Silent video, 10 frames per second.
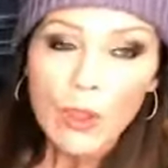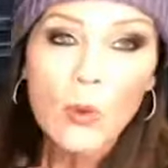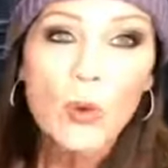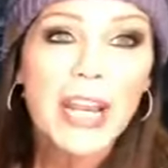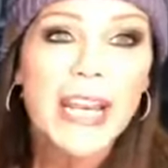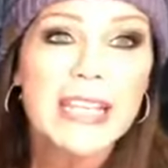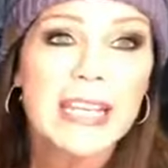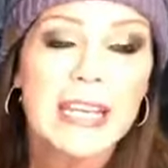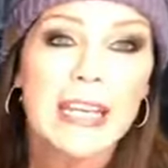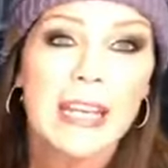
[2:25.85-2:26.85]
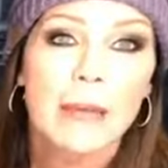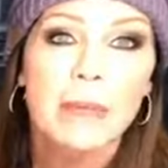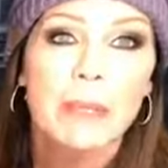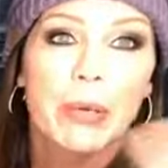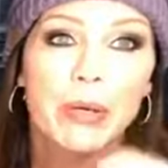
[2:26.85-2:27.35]
what I did, and I'm
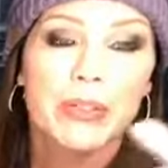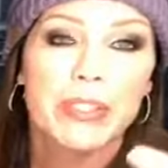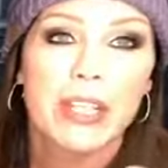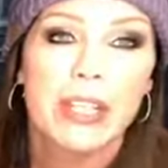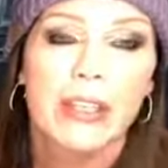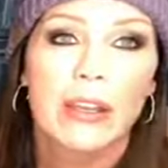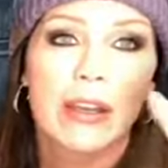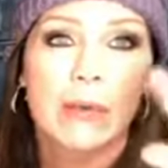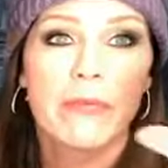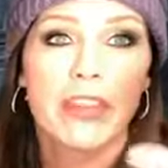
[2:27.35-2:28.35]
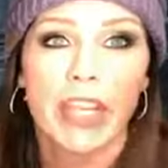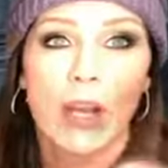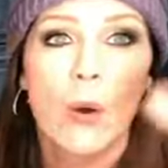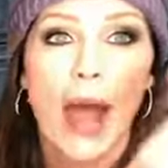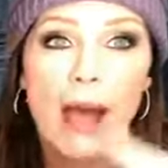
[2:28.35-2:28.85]
gonna post the
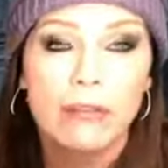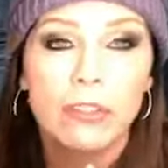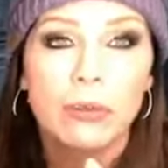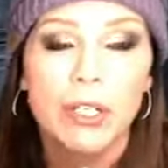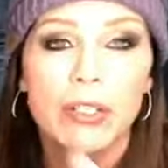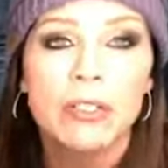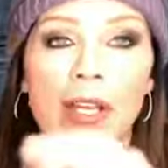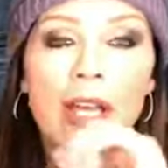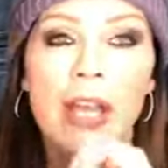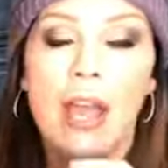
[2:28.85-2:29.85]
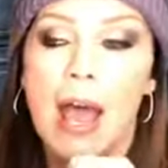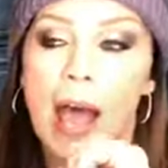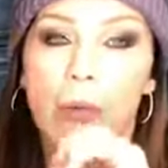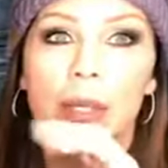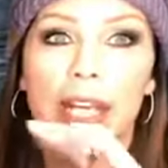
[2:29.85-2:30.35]
video afterwards.
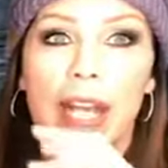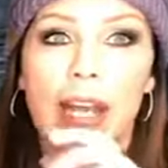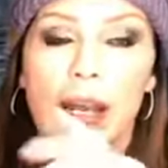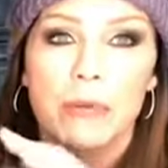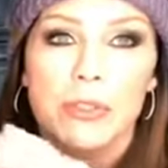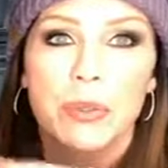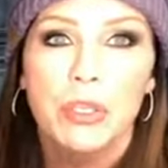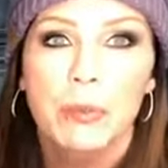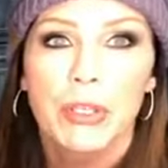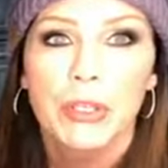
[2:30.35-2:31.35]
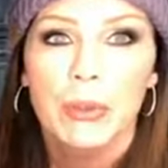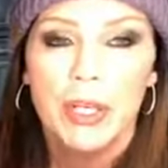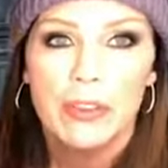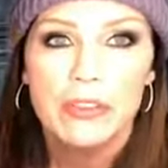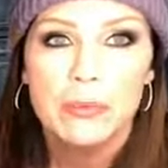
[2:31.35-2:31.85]
I went ahead, I was doing computer
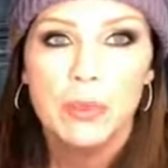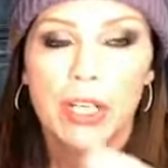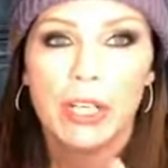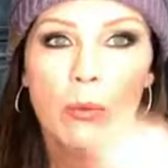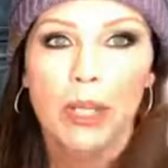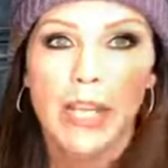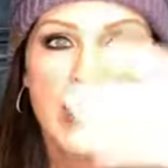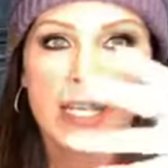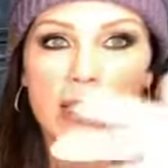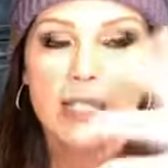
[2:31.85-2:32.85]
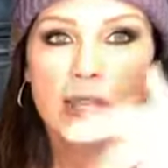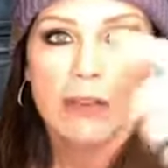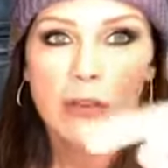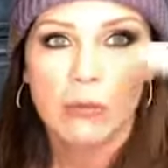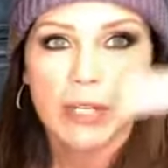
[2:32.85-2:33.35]
work this morning and I went ahead and did the
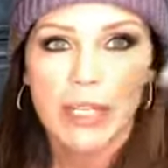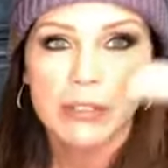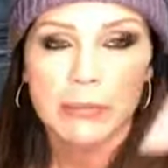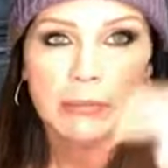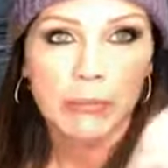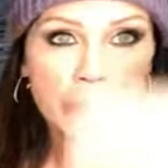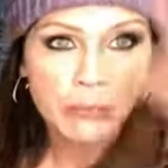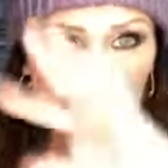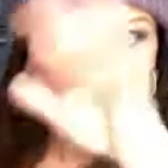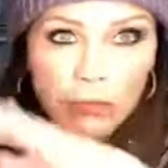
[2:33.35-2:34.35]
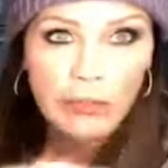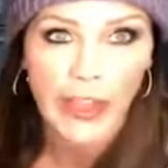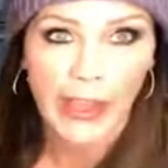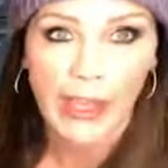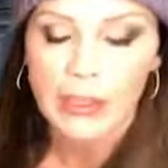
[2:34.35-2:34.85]
little random
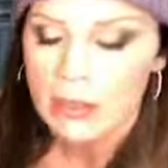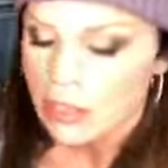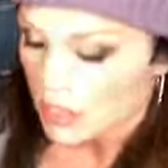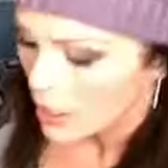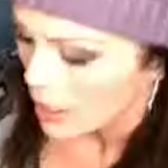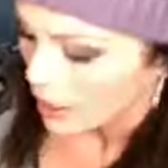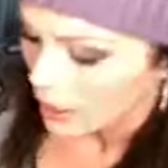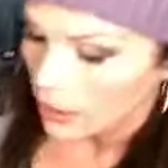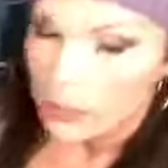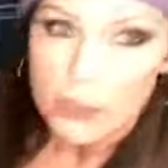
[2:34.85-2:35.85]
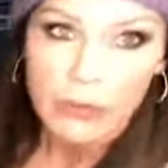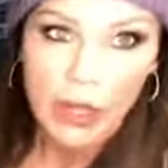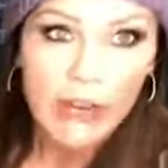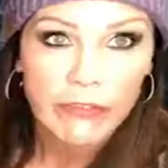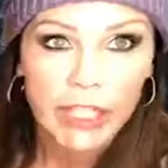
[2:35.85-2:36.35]
thingy. And so I've
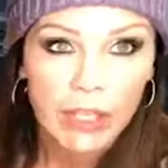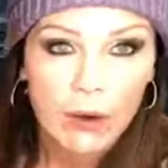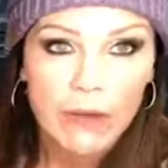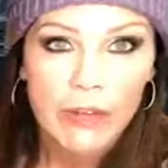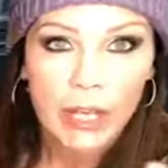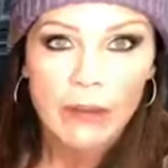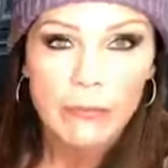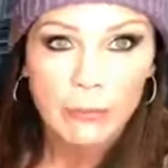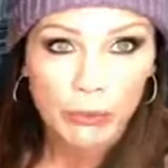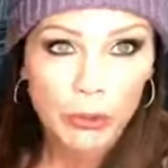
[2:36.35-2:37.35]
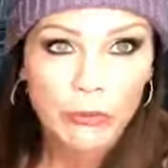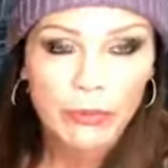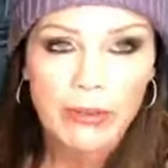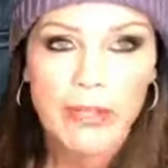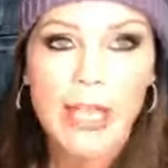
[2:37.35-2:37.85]
got a video of it, I got proof
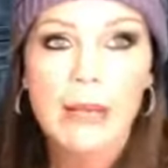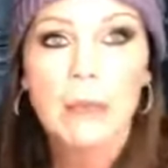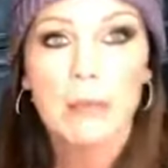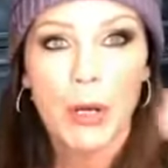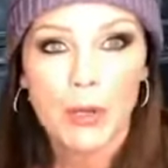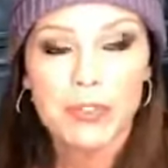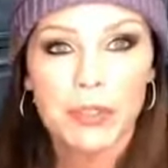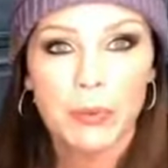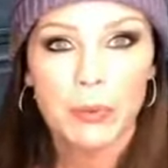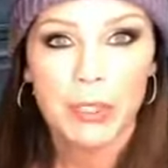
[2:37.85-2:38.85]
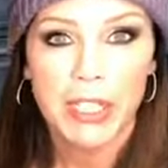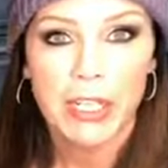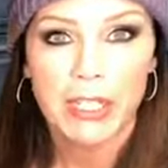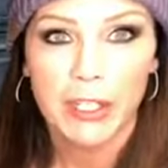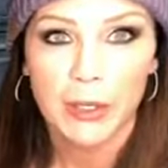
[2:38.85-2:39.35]
of it, and I'm gonna post it when we're
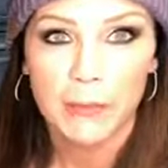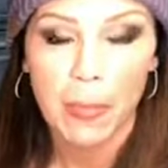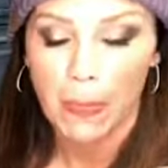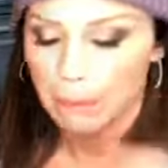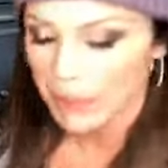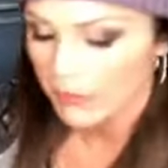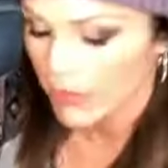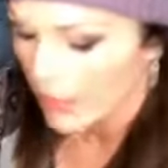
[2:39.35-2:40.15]
done here. But I've